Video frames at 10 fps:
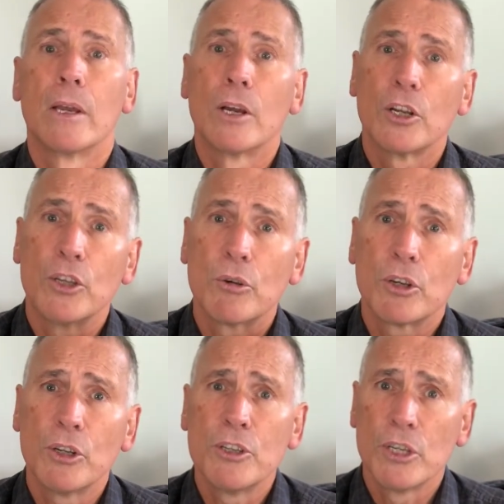You
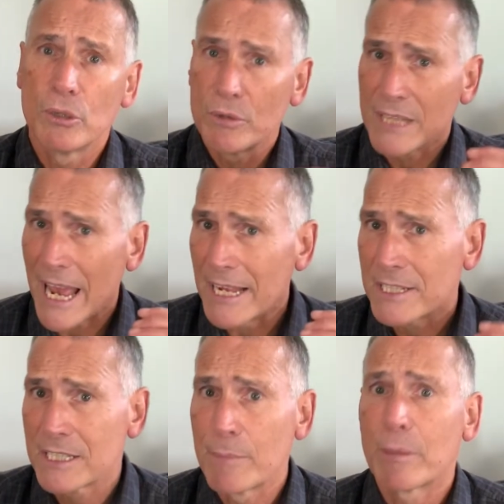could use a
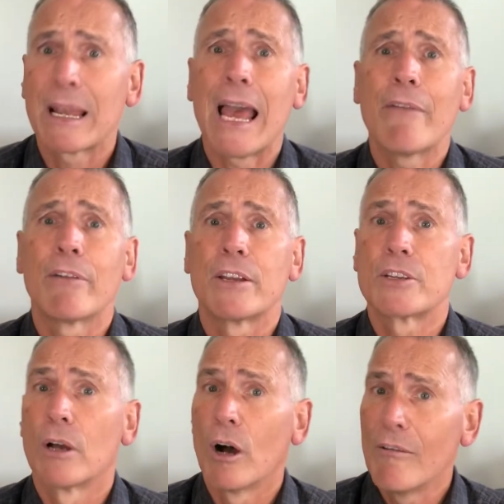simple average
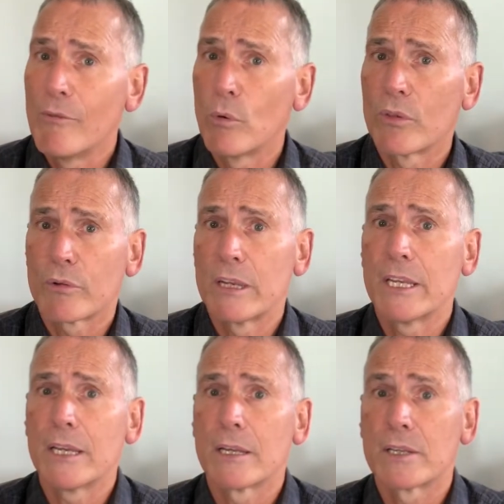of all 3
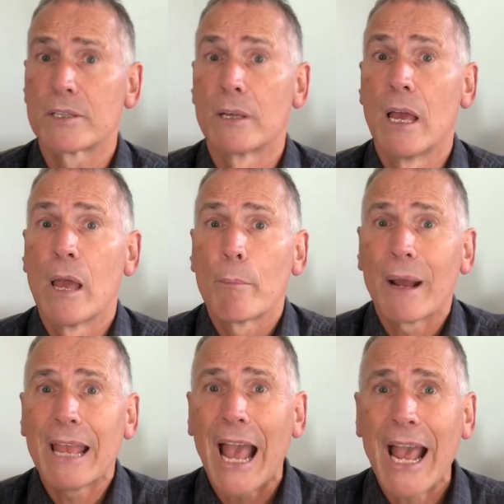years
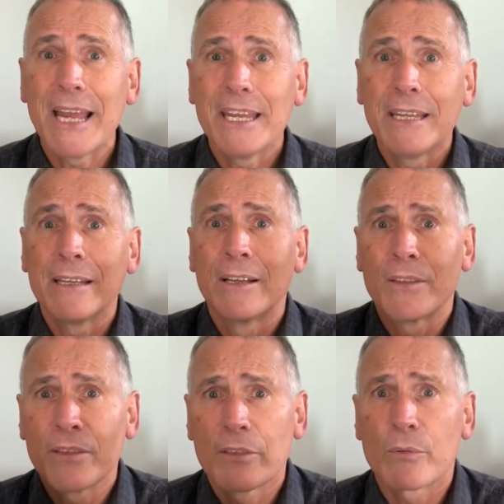by adding the
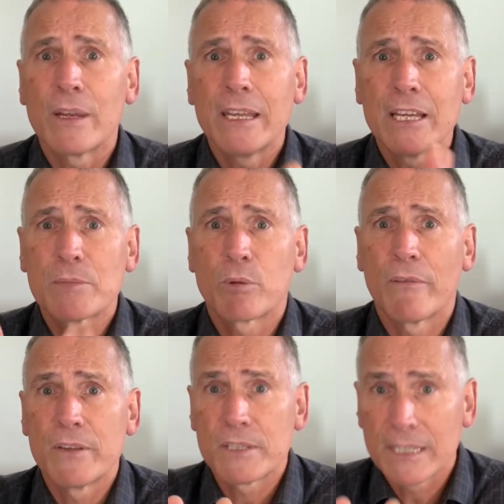3 years'
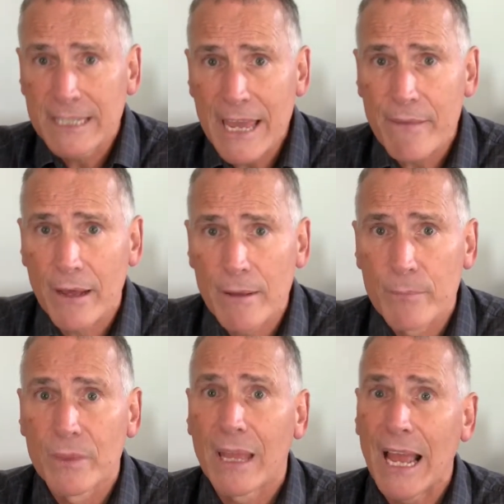profits together
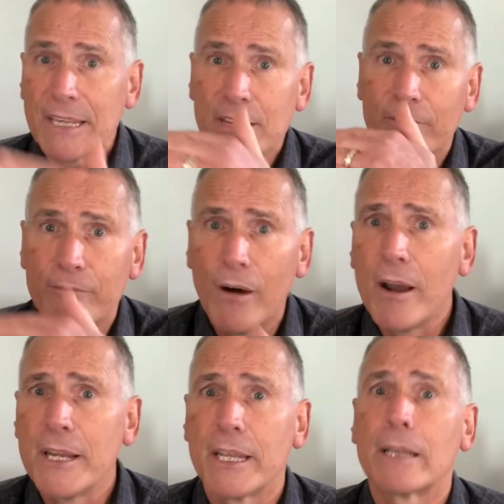and
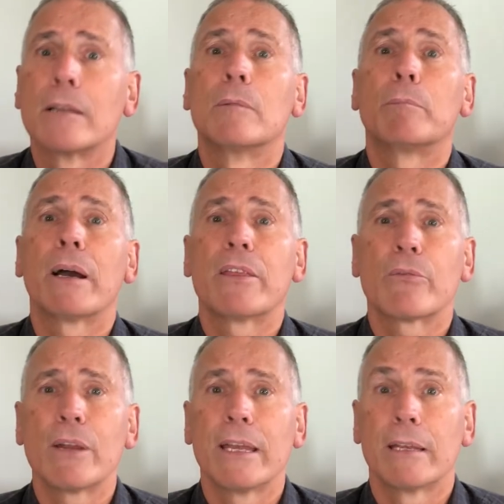dividing by
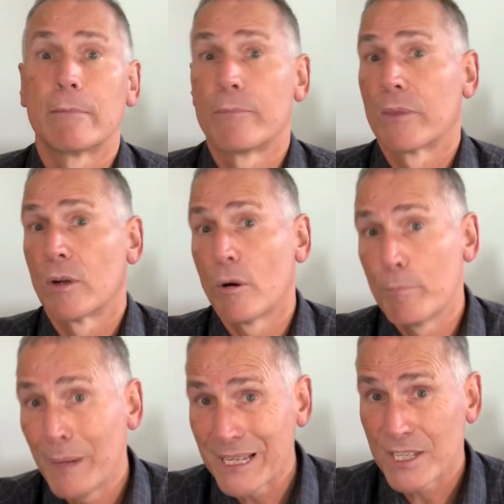3. Or
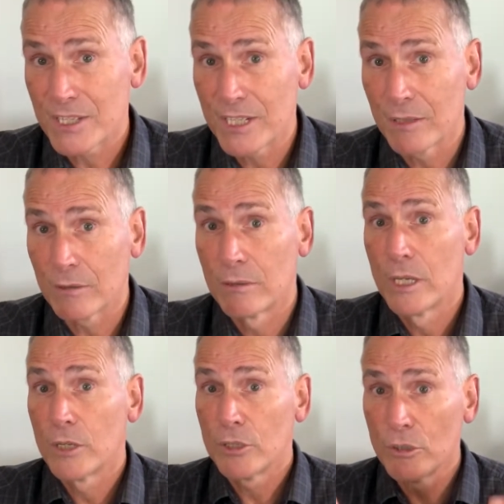better still,
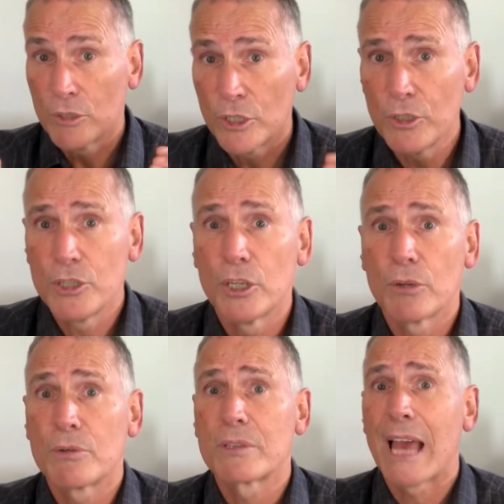you could
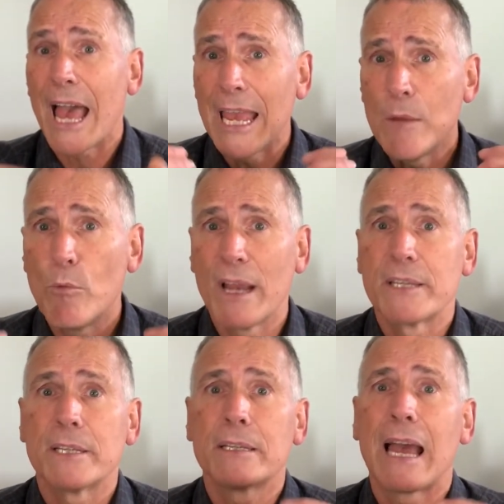use a
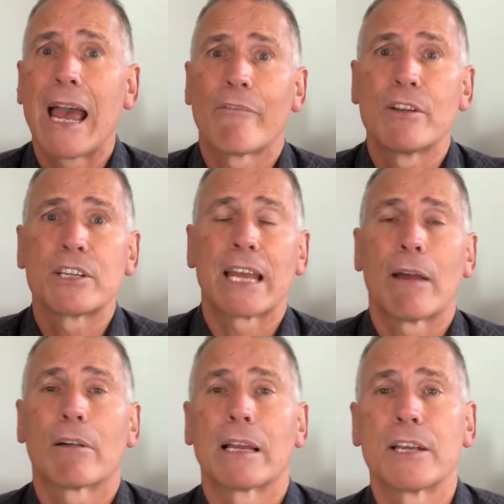weighted average
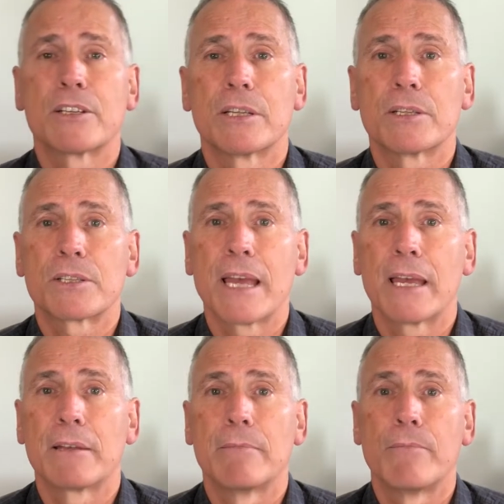calculation instead.